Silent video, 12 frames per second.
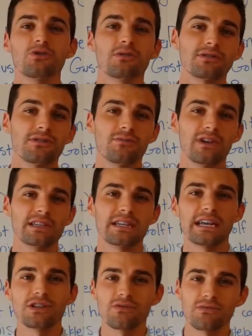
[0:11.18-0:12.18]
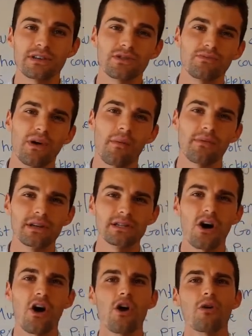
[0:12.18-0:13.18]
short term residential rental properties
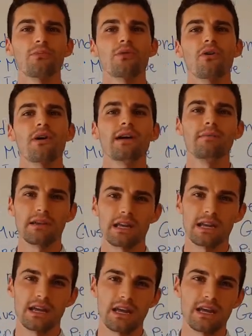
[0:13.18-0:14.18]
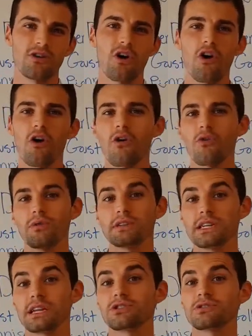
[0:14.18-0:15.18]
are prohibited in all
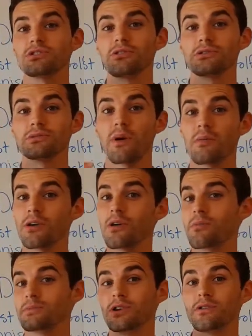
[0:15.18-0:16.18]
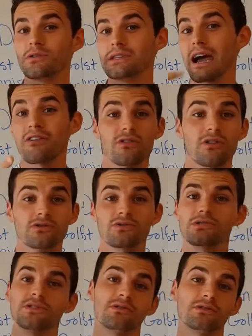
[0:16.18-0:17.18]
residential zones, mobile home zones,
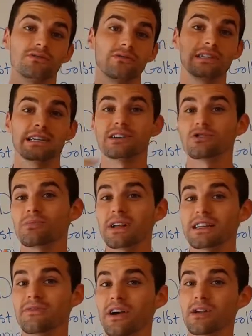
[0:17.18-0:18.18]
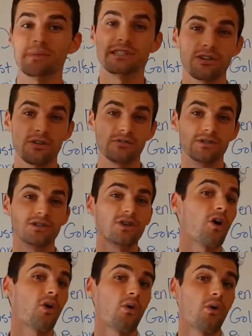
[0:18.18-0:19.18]
agricultural zones, residential planned development zones,
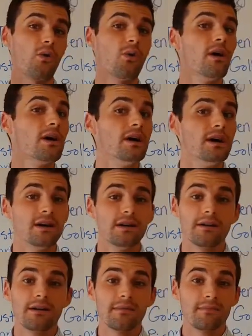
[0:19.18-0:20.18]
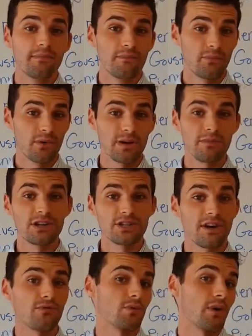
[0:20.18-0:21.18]
so pretty
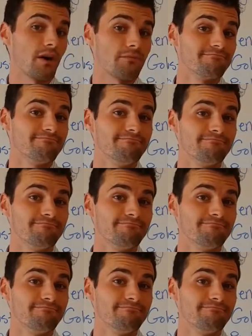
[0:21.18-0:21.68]
much everywhere,